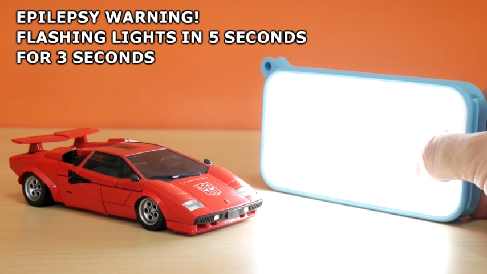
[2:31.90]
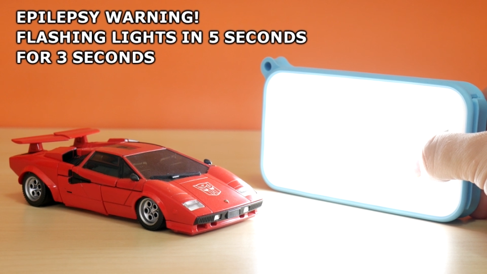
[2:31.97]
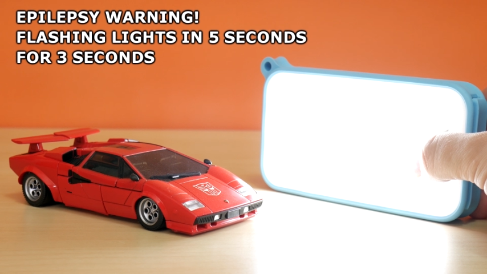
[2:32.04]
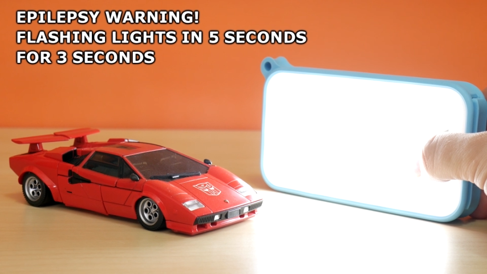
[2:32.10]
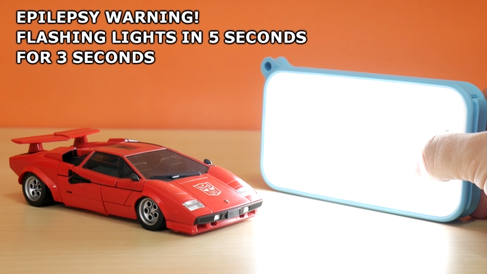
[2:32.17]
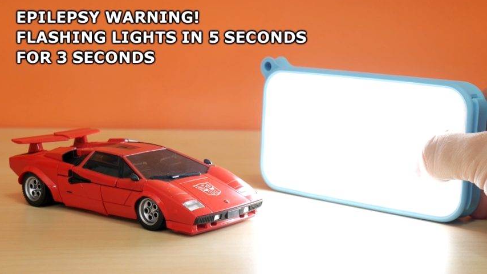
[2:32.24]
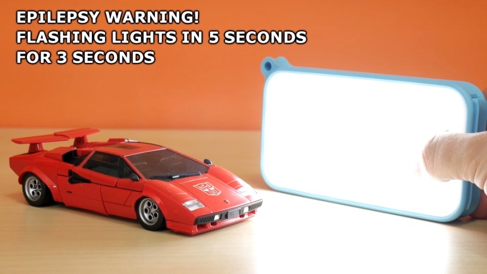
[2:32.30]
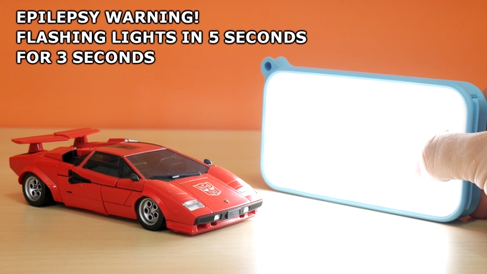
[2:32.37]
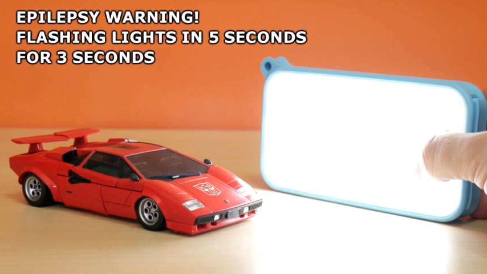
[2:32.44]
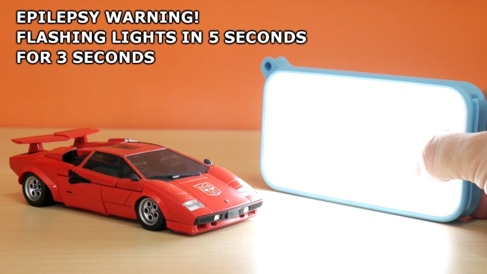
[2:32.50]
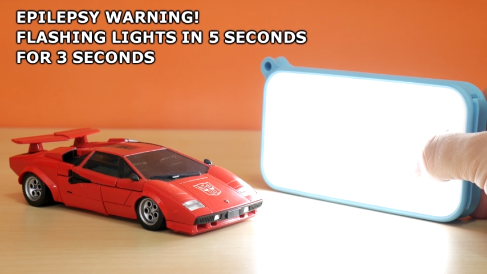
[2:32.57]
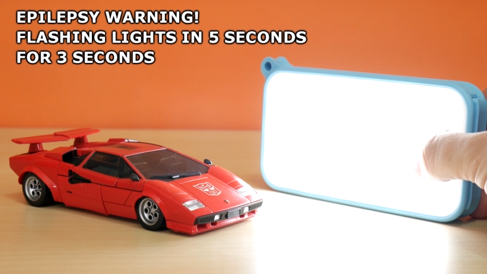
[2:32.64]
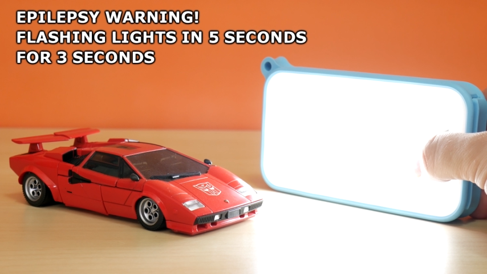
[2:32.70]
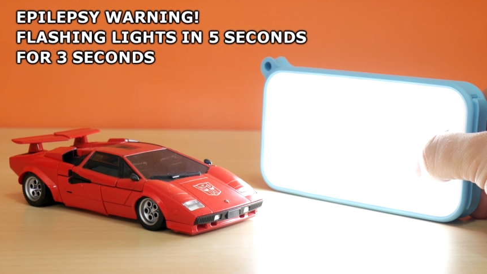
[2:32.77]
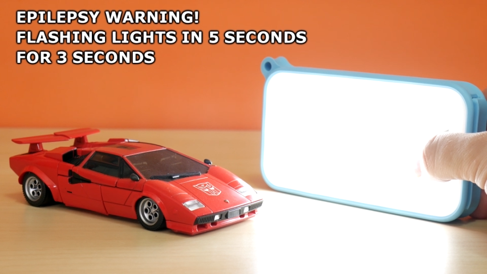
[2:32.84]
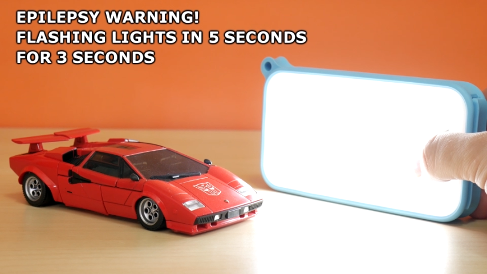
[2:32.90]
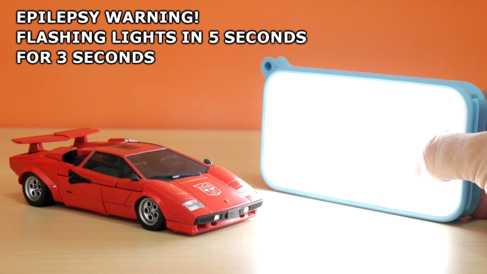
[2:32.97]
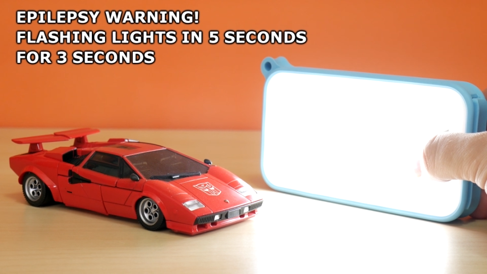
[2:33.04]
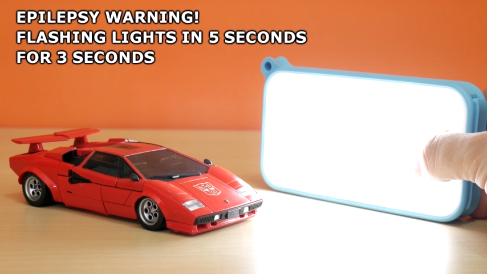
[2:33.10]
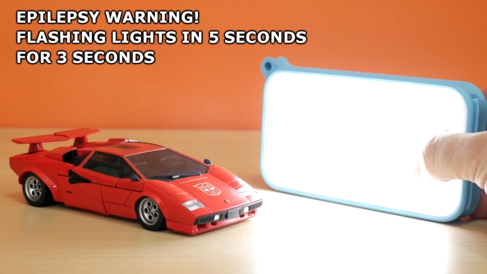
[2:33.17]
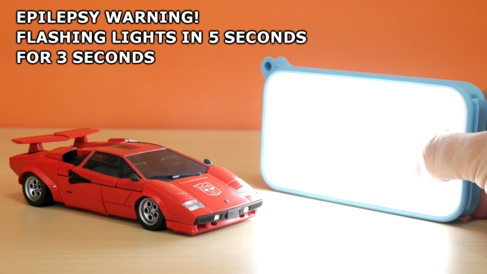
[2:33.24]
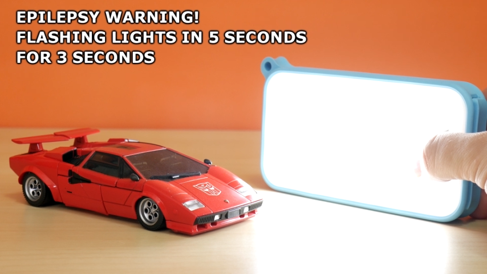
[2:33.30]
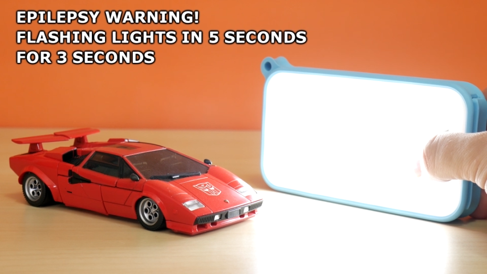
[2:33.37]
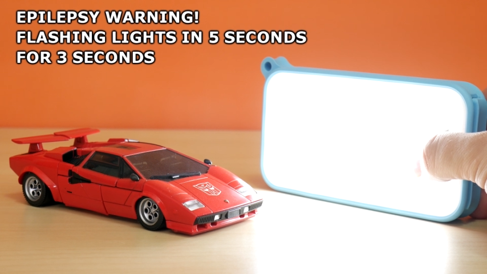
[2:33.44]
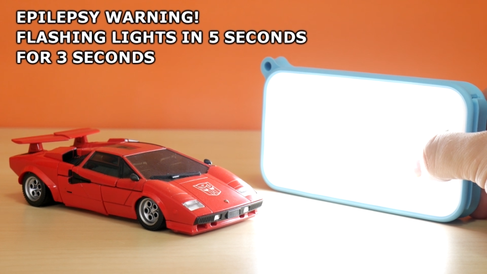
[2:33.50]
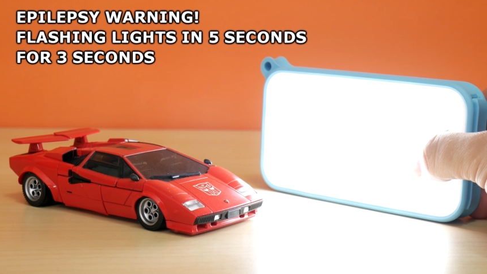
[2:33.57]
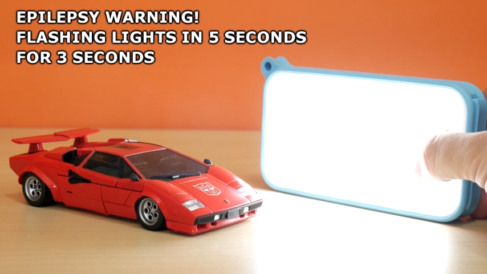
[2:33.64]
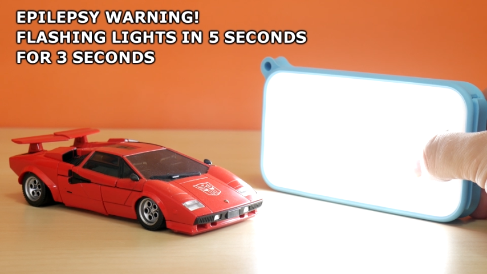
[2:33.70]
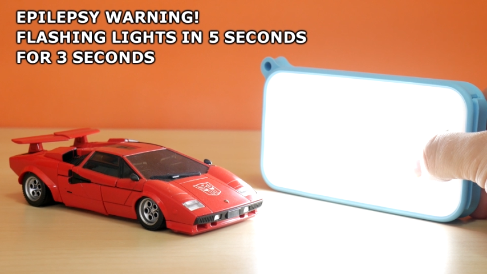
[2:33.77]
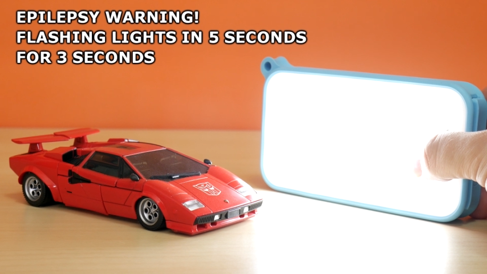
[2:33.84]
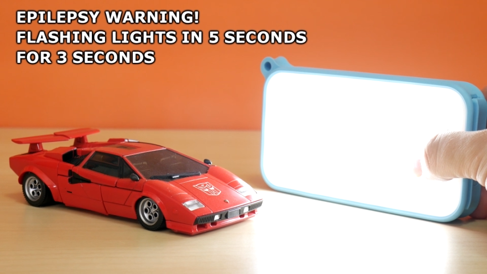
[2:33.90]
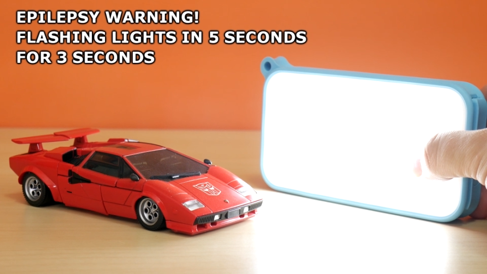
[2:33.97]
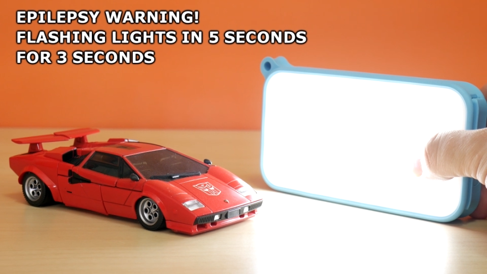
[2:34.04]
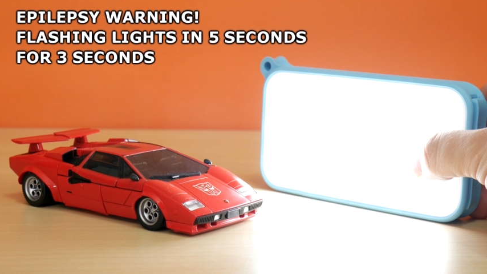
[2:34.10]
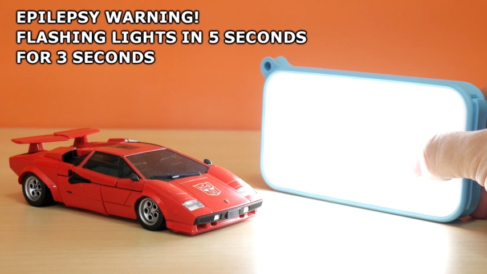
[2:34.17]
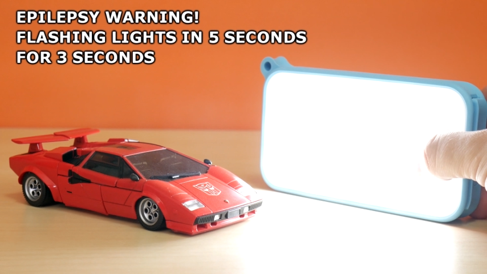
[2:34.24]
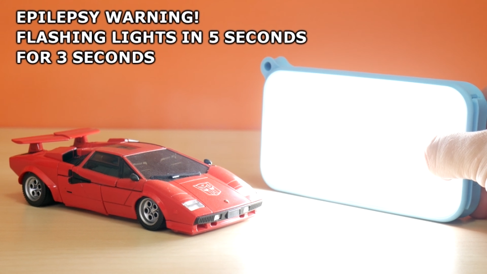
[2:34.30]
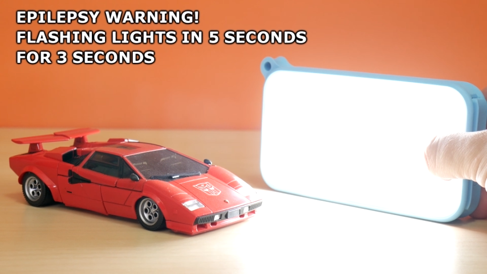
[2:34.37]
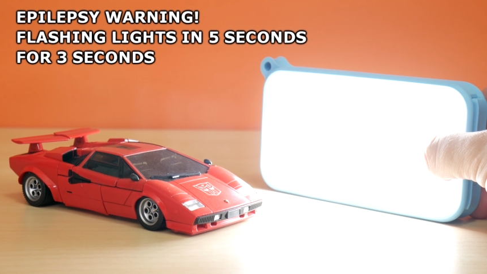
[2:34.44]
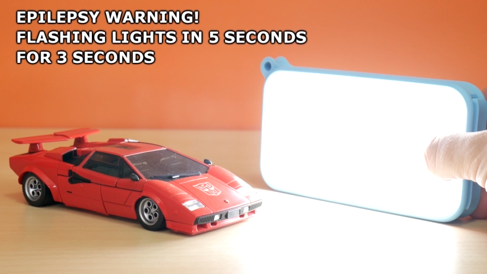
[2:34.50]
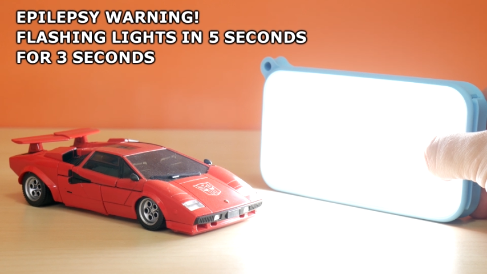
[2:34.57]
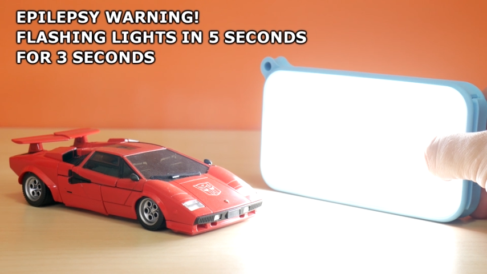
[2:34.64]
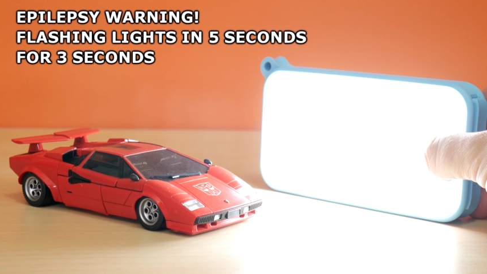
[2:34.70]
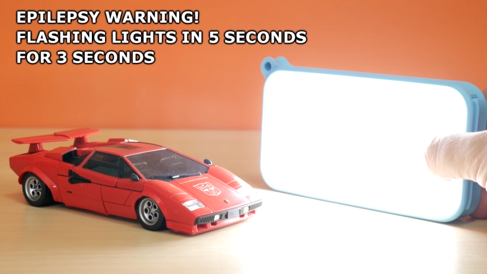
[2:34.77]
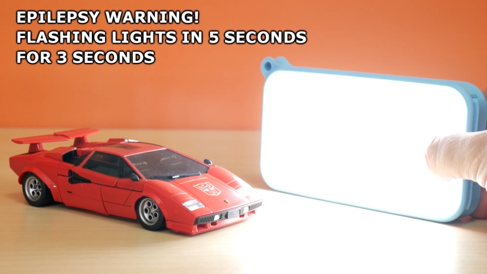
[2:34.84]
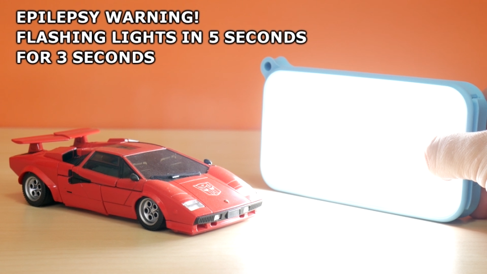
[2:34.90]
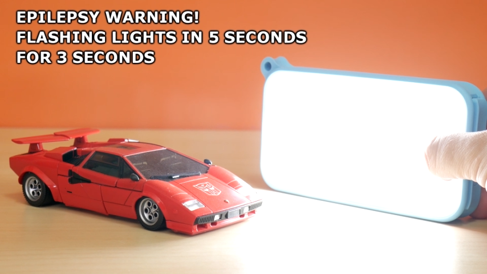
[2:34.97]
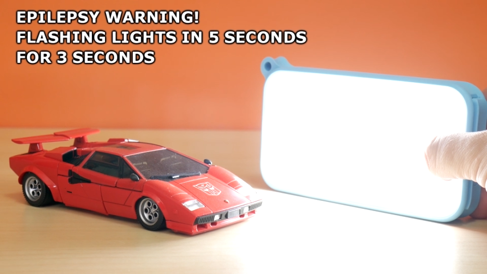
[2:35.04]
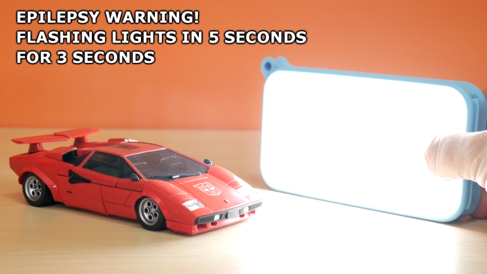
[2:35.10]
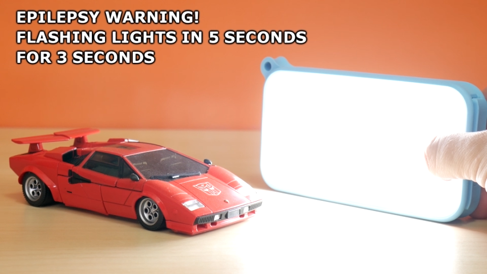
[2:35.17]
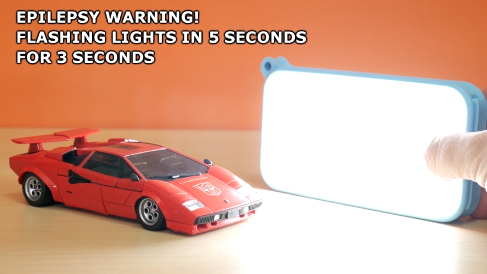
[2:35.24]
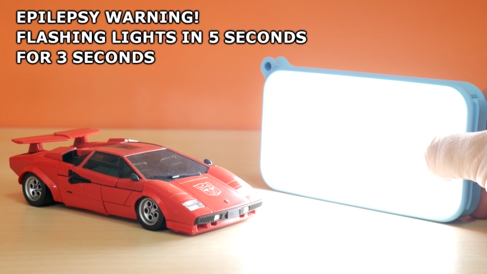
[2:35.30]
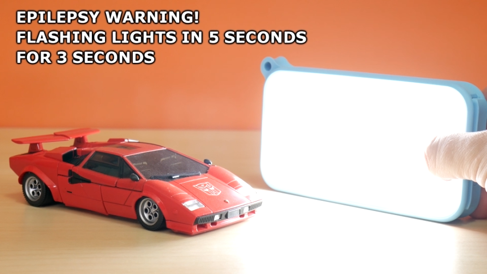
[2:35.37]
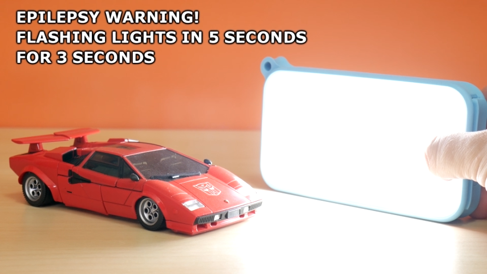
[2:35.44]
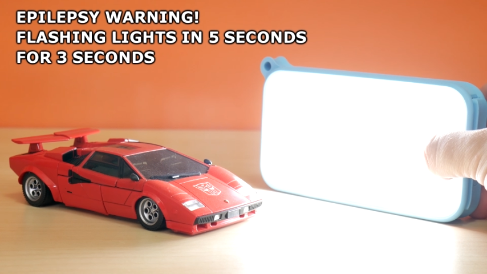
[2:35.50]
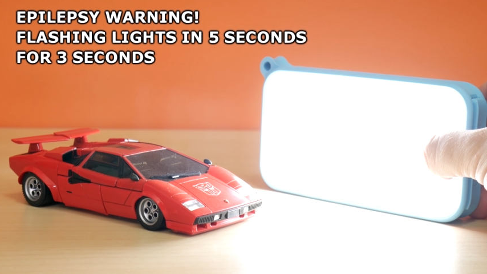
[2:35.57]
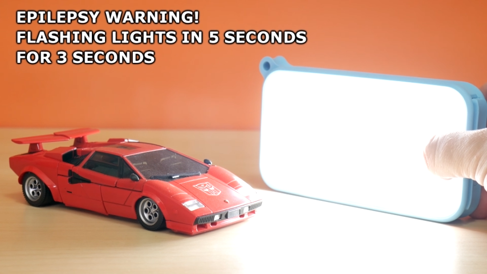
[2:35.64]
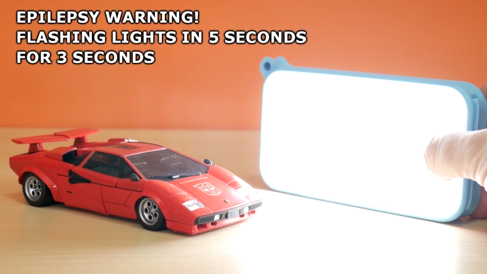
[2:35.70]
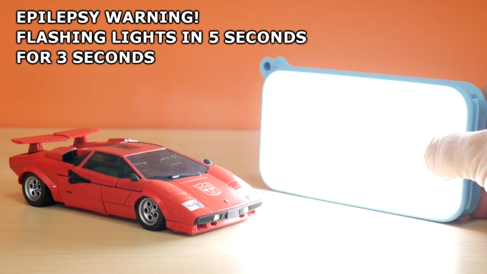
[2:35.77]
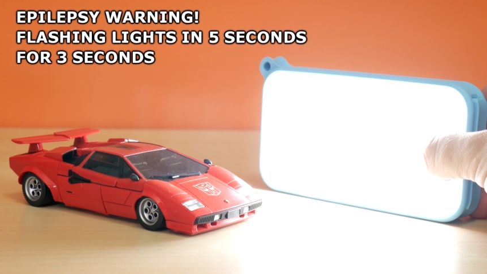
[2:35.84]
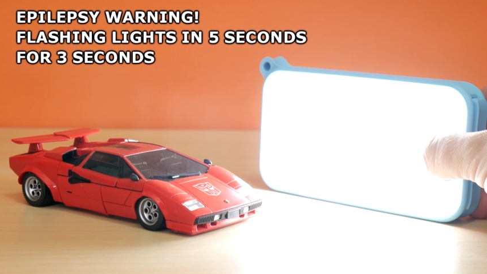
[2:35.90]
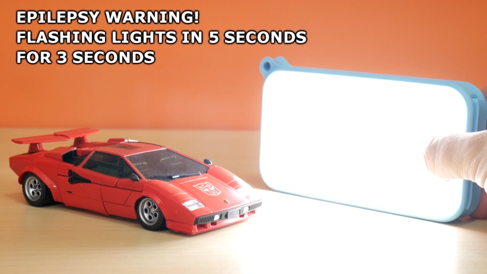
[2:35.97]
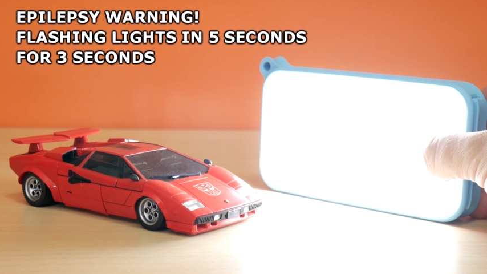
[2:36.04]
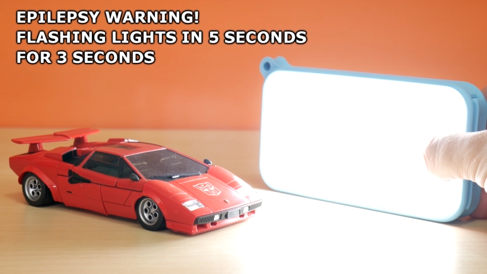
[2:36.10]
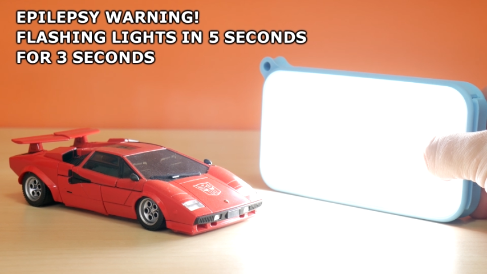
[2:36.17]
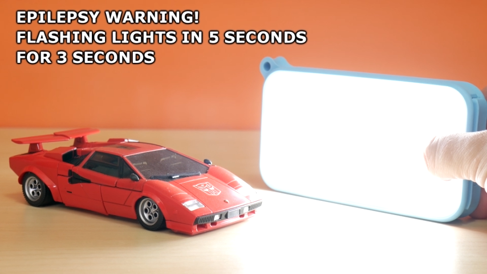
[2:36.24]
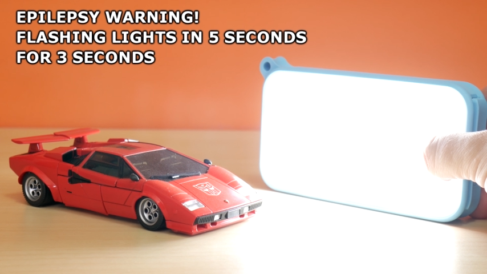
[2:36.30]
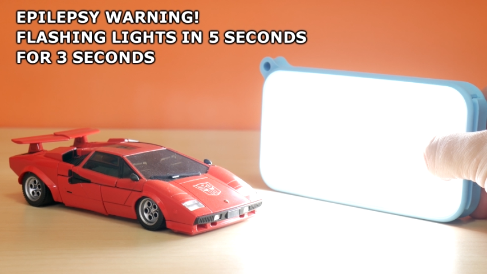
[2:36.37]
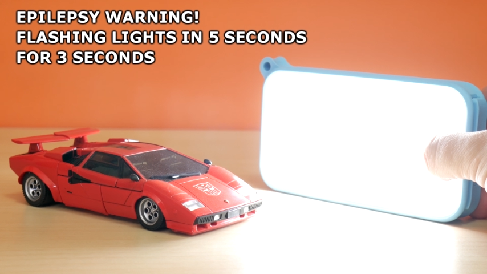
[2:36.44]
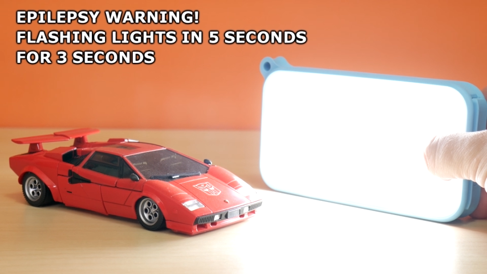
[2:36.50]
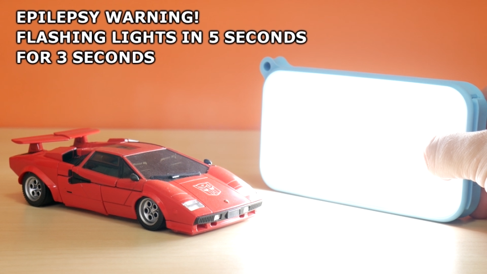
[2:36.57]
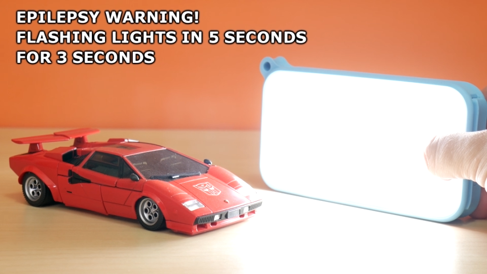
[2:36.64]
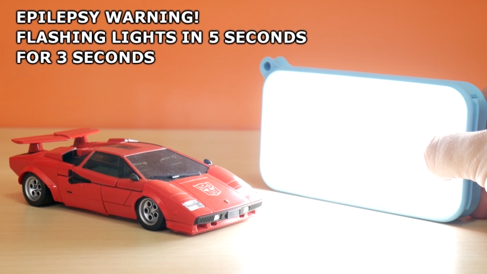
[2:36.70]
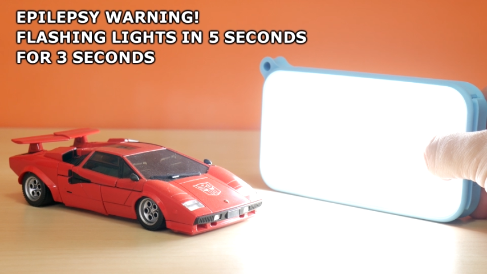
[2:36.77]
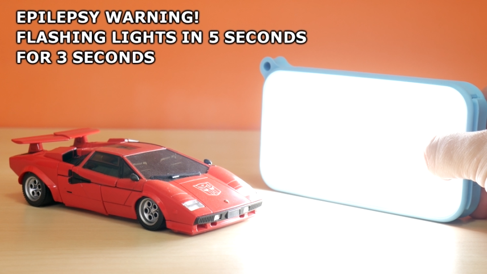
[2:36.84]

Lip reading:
No face is visible, so there are no lips to read.